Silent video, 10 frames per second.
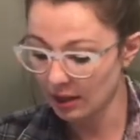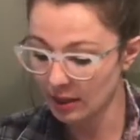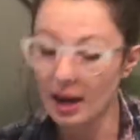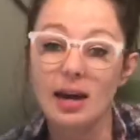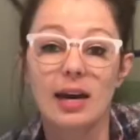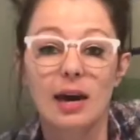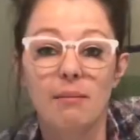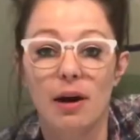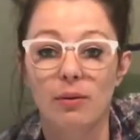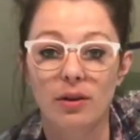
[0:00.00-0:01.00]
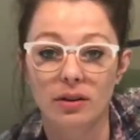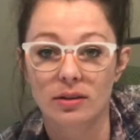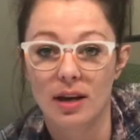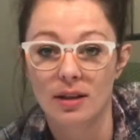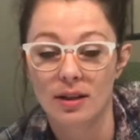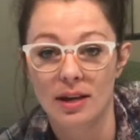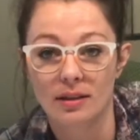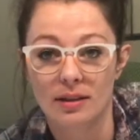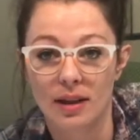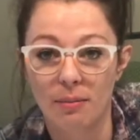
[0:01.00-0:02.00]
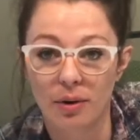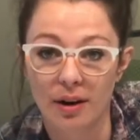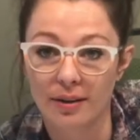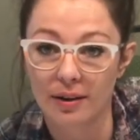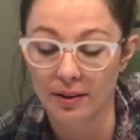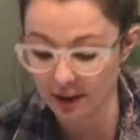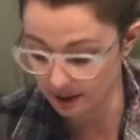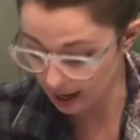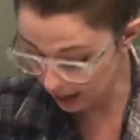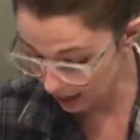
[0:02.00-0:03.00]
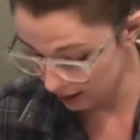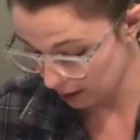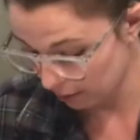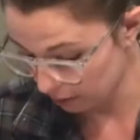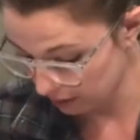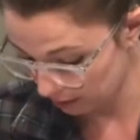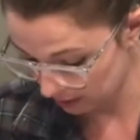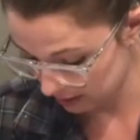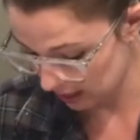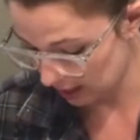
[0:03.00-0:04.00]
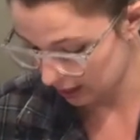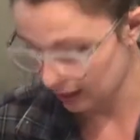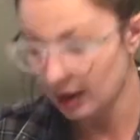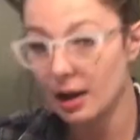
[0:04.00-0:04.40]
They came out with 10 things that they put on their list. I ended up only with 9.